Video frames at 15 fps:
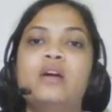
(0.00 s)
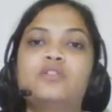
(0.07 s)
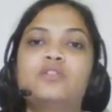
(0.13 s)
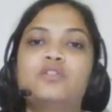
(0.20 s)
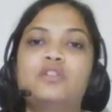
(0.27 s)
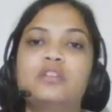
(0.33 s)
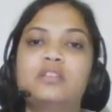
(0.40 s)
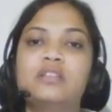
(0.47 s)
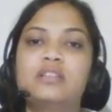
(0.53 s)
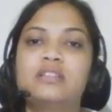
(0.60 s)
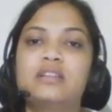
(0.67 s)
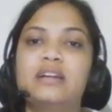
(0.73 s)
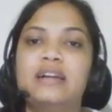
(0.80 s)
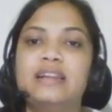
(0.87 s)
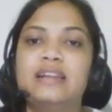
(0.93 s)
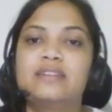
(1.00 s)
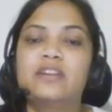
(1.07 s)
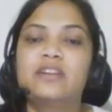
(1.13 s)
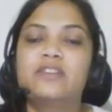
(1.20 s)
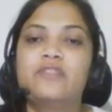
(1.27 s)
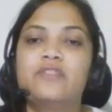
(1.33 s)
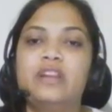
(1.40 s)
So this is the
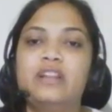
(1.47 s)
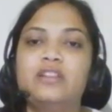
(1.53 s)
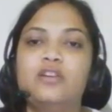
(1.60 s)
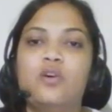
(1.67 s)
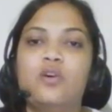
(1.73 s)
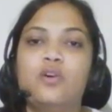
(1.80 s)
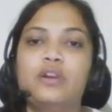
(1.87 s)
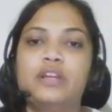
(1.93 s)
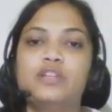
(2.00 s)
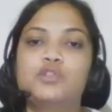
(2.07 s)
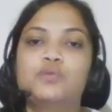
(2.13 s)
electric field, the orange